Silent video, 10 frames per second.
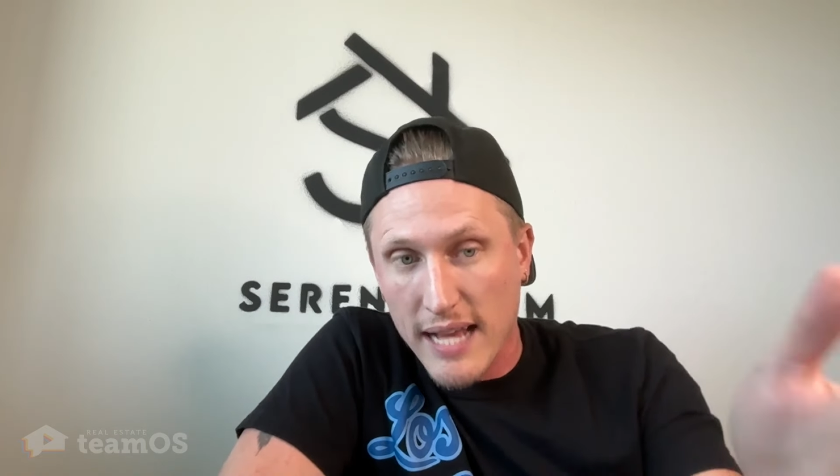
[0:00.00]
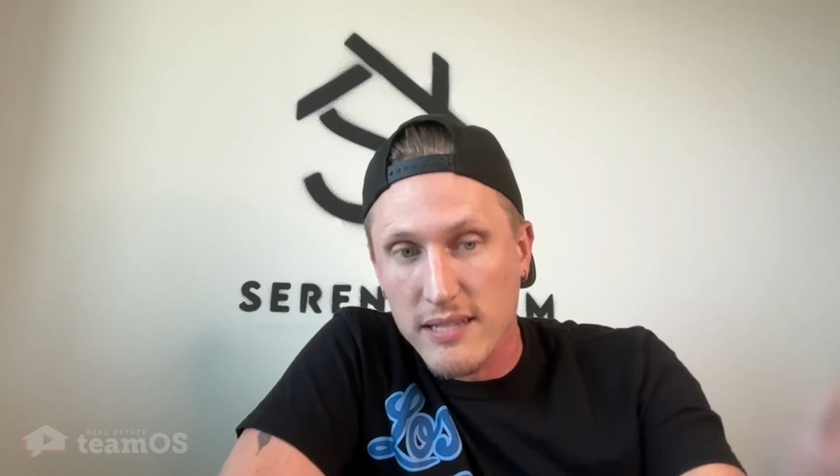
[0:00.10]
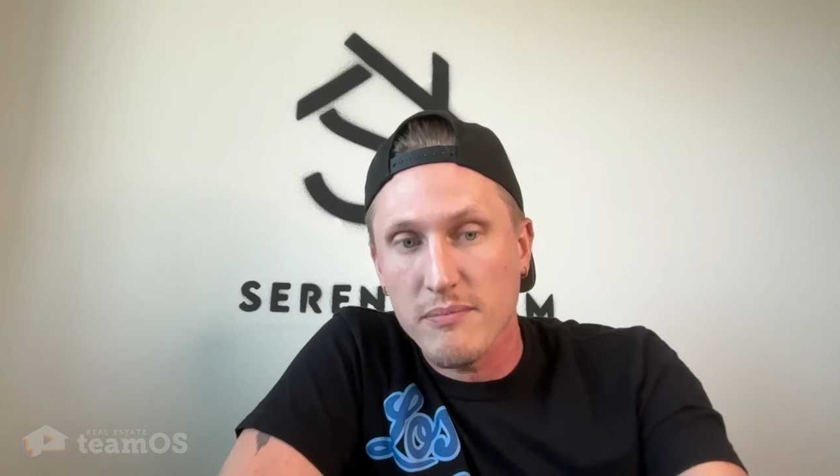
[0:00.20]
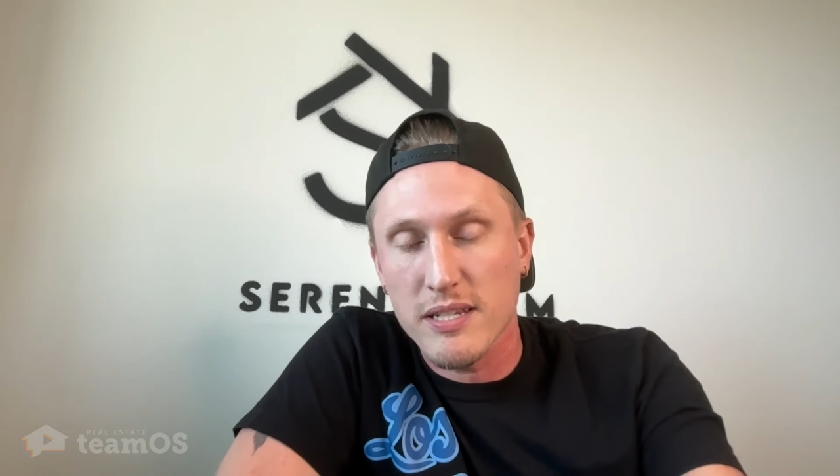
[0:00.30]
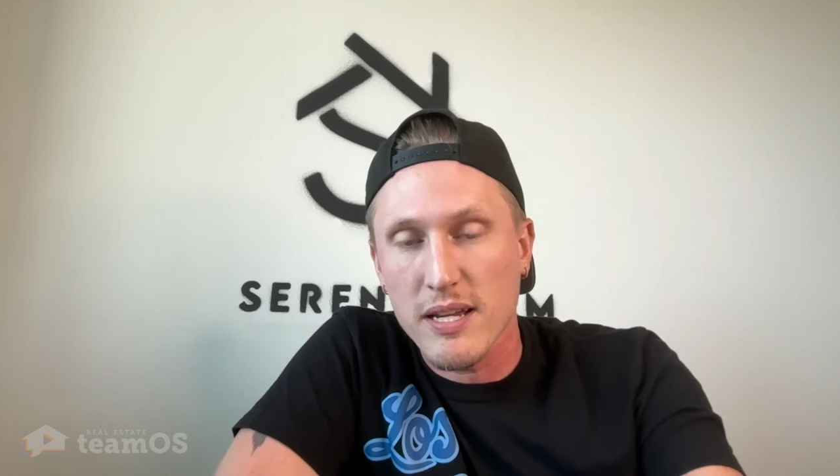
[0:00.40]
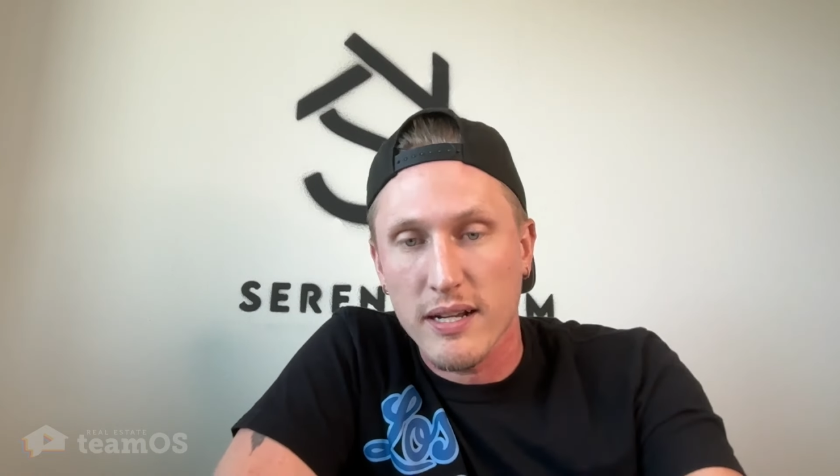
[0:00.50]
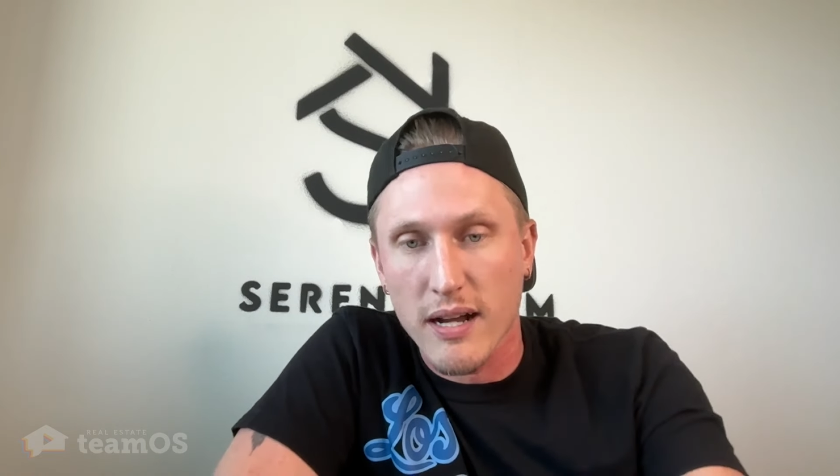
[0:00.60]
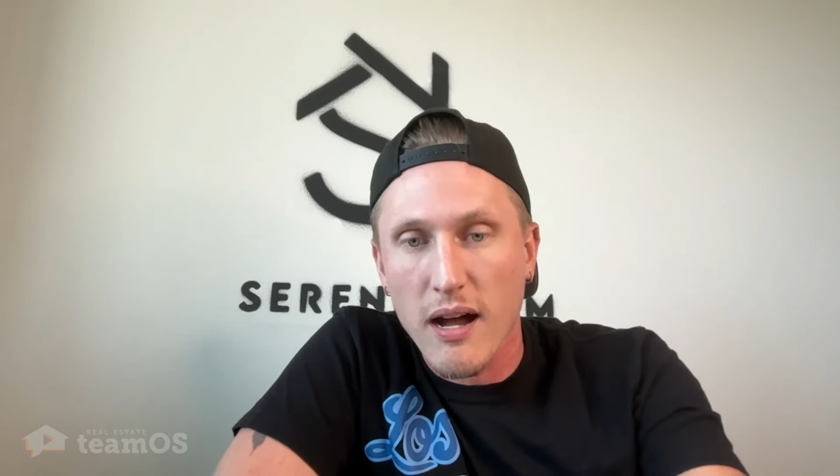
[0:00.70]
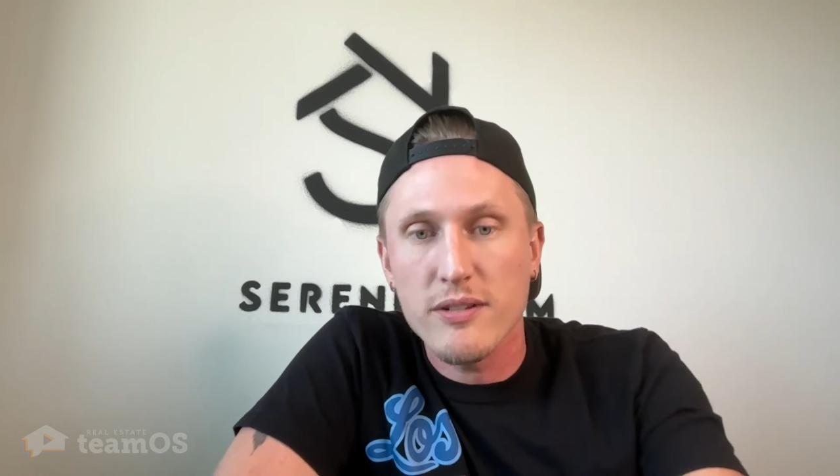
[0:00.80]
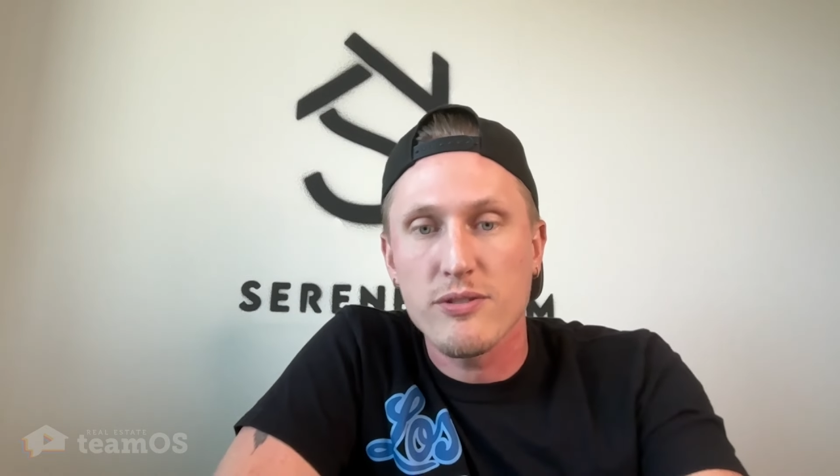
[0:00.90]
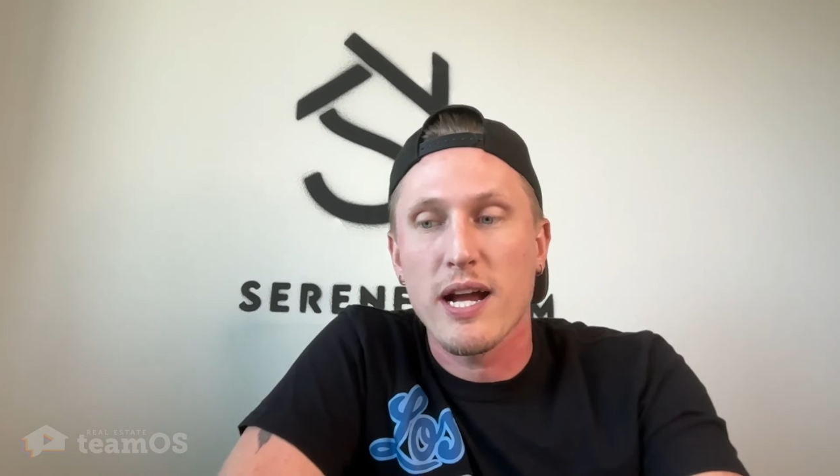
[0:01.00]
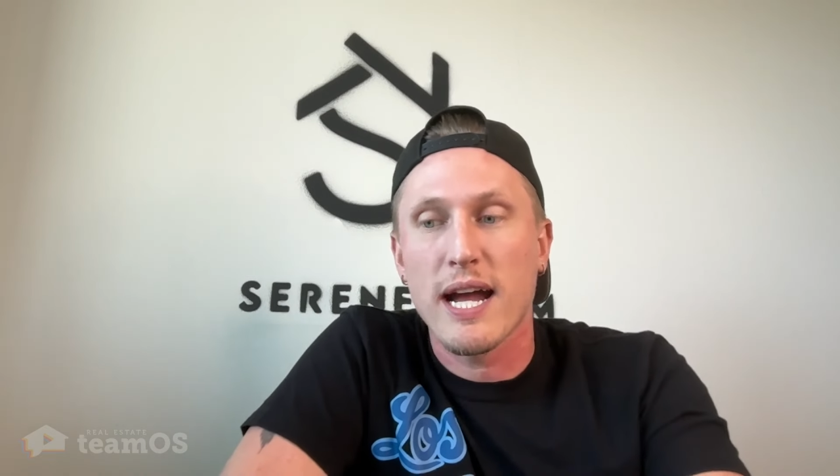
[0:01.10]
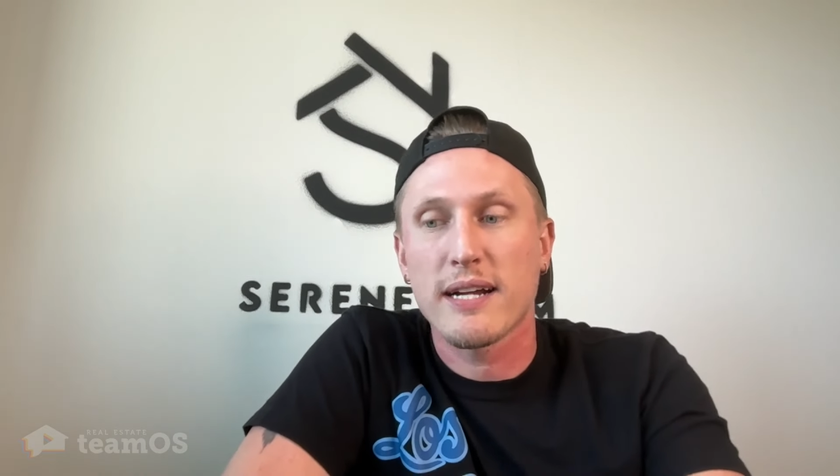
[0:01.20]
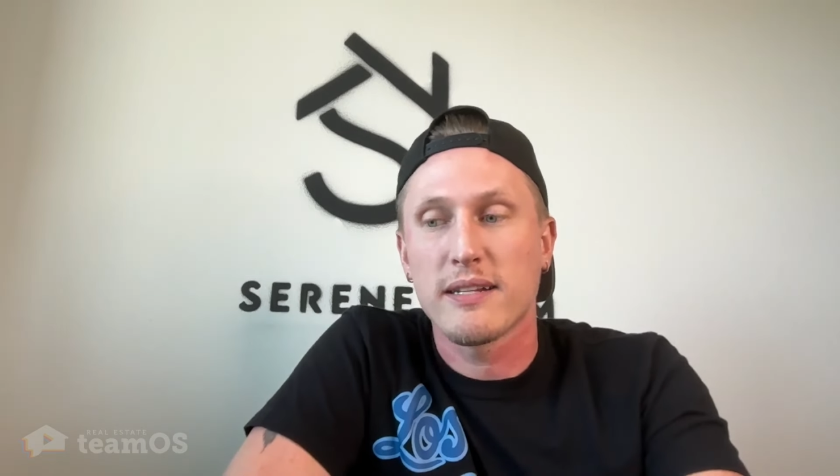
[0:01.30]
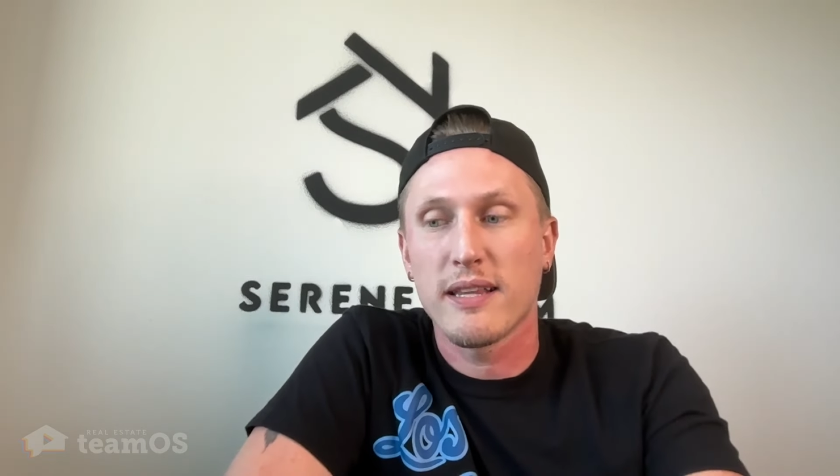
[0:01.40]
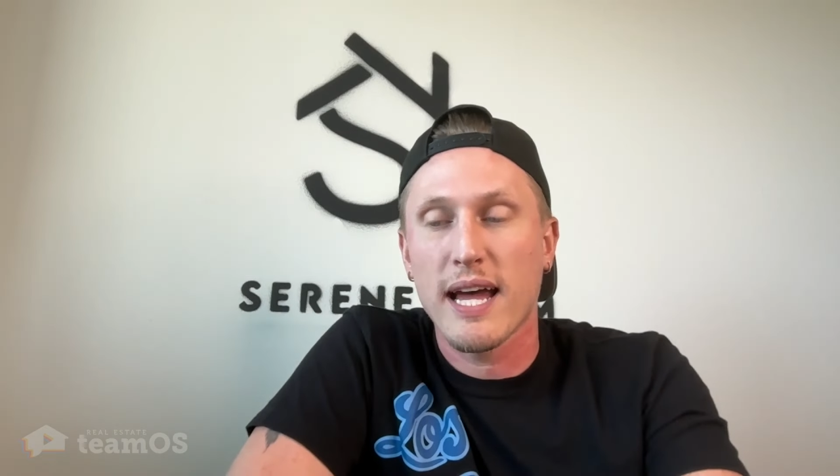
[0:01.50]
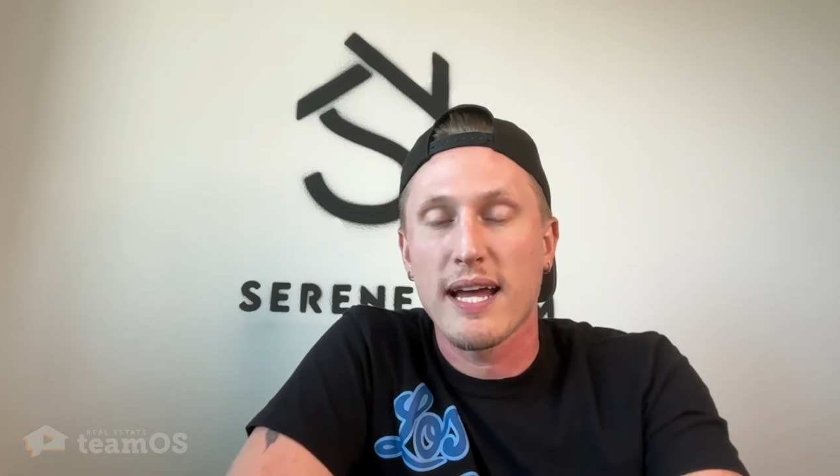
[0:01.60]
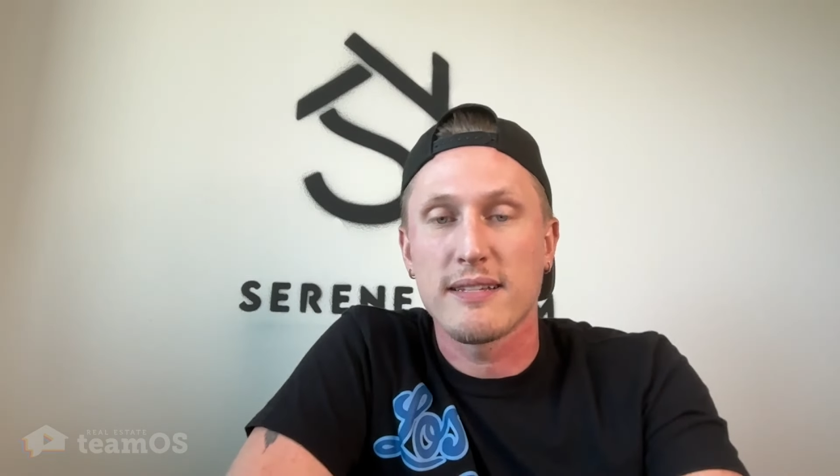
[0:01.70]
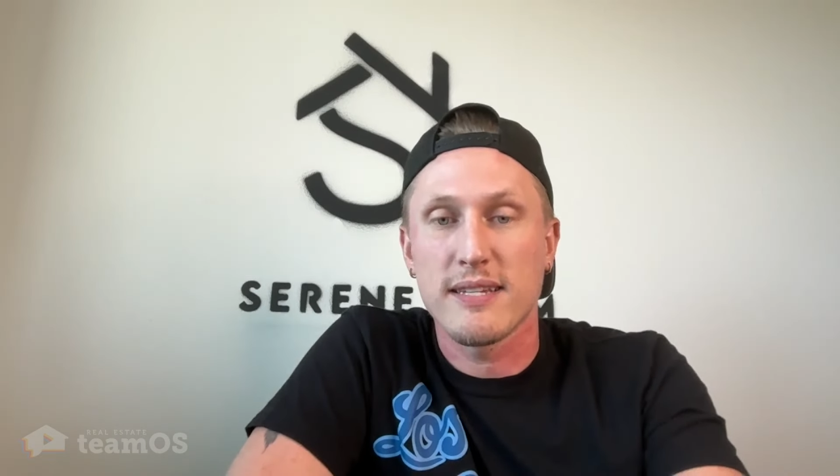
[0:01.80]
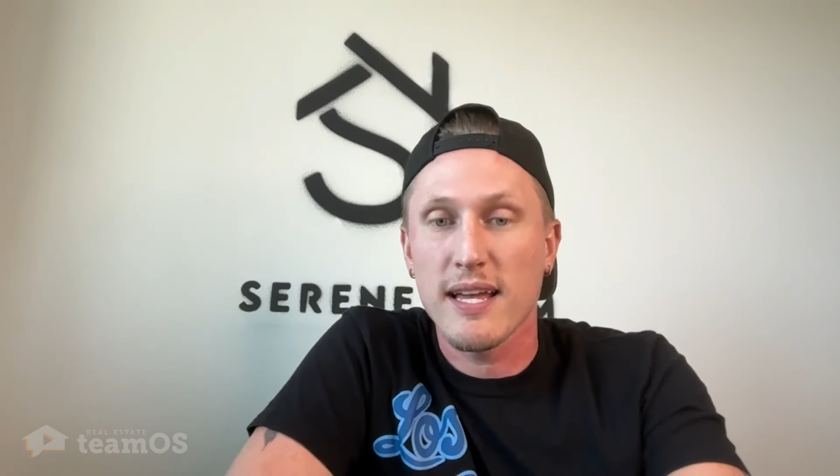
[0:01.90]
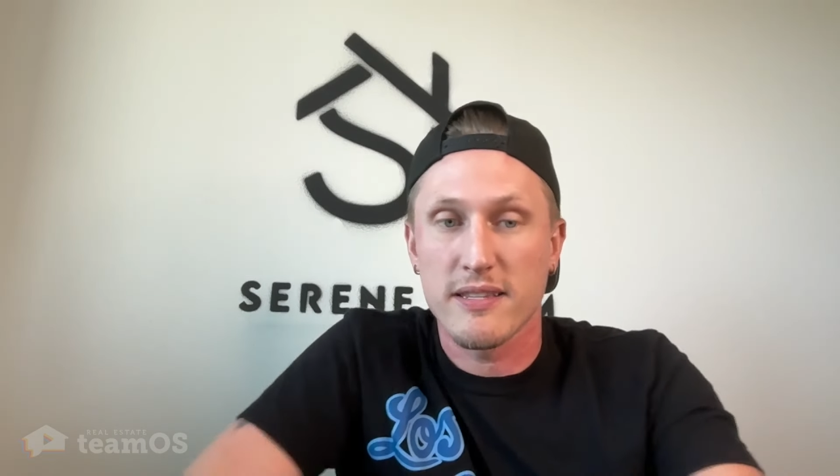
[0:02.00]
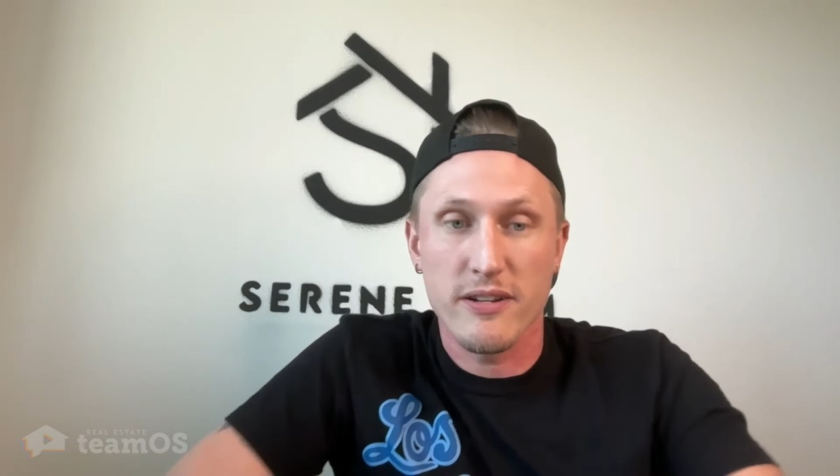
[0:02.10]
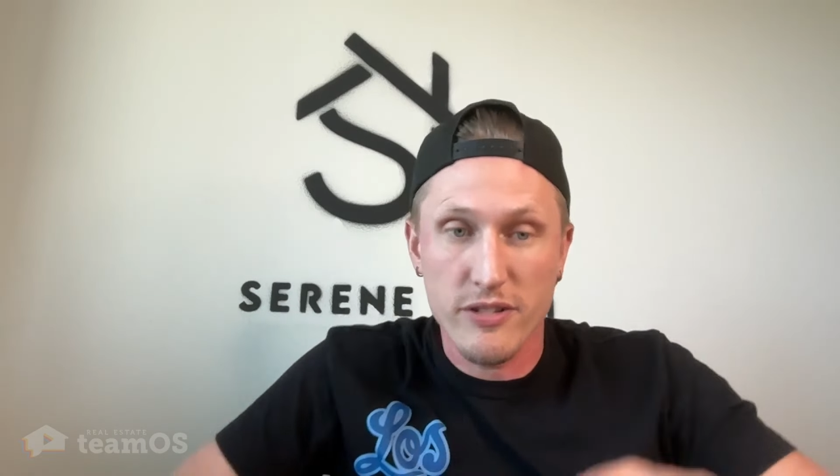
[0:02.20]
ask them to sign a contract that says